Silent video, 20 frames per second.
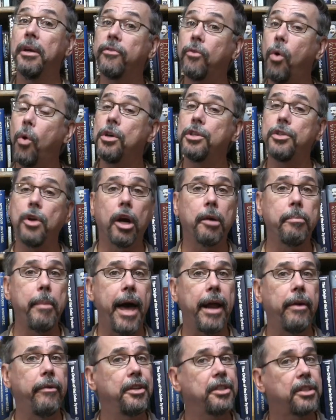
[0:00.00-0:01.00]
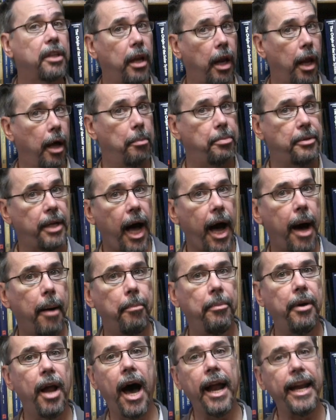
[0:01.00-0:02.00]
But of course, dark matter is clumped
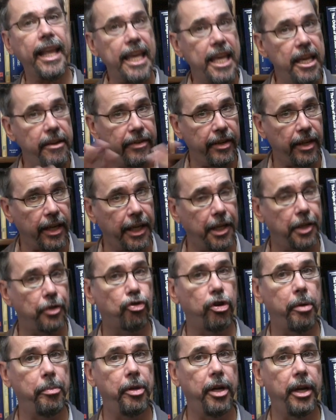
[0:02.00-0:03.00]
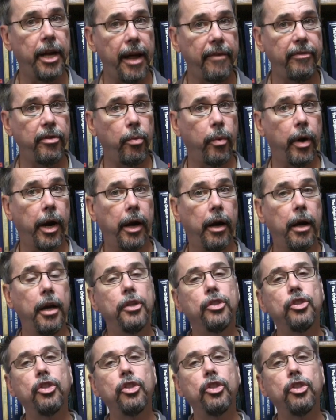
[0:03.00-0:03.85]
up, not evenly distributed everywhere.